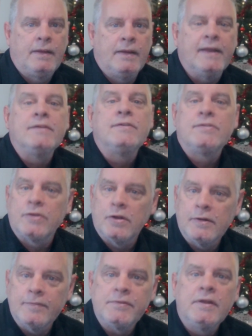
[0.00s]
It
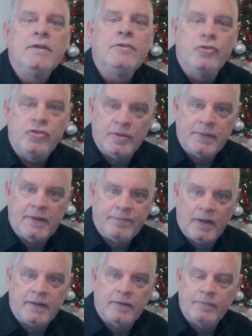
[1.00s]
served Jimmy
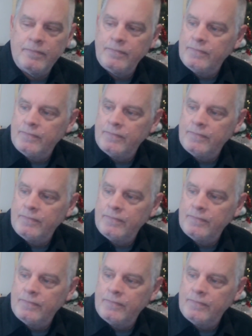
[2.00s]
fucking...